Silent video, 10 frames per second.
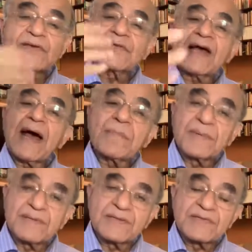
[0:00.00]
just
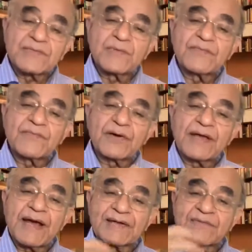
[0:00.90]
happens. We
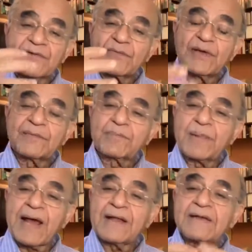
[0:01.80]
forget. We
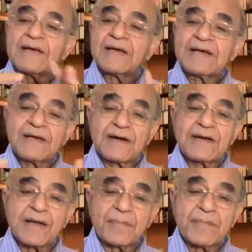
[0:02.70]
plan.
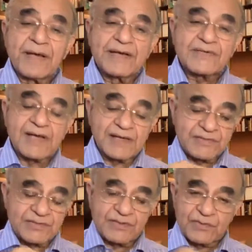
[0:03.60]
Young MBA
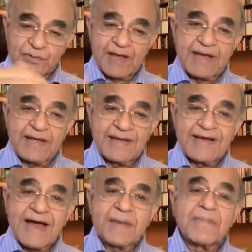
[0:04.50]
says today,
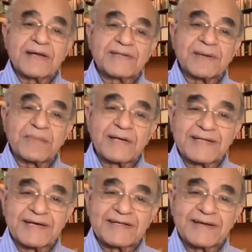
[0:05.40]
I met somebody
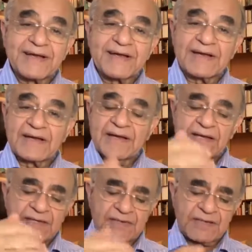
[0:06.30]
the other day.
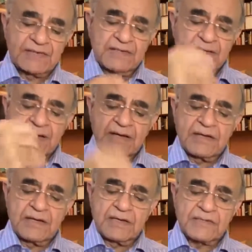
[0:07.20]
He says, in 10
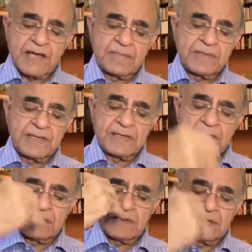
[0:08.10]
years, I'll be
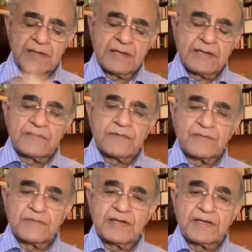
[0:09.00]
here. In
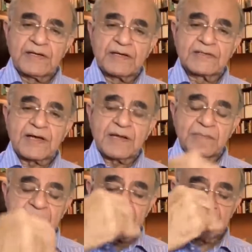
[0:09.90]
15 years, I'll
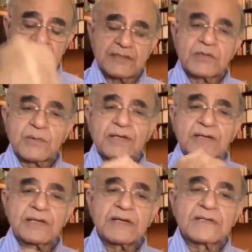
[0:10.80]
be here. In
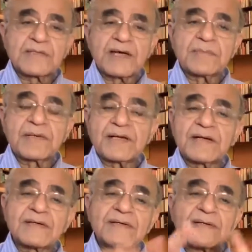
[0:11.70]
20 years, I'll be here.